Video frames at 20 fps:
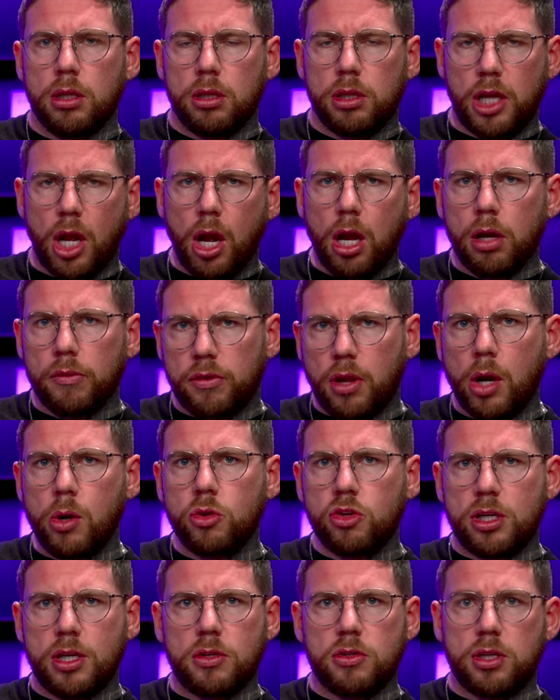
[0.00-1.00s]
The art of
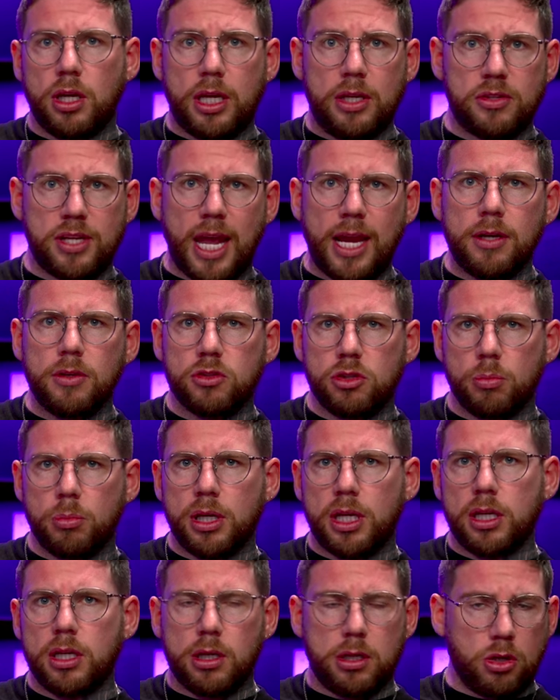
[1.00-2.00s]
coaching is getting
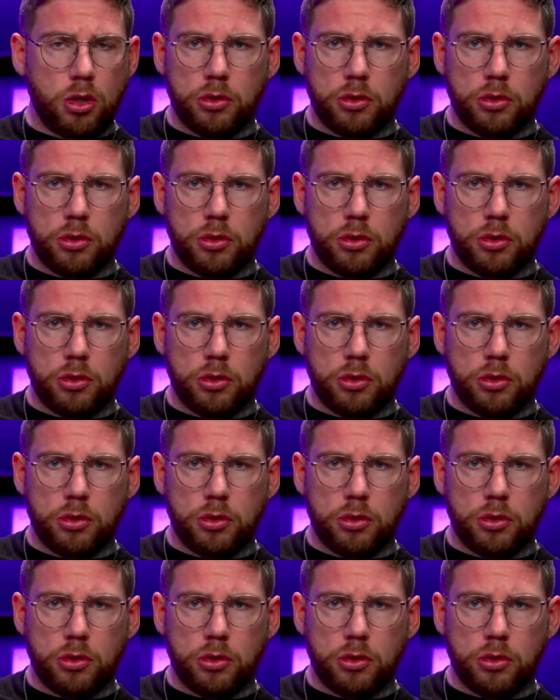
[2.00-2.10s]
somebody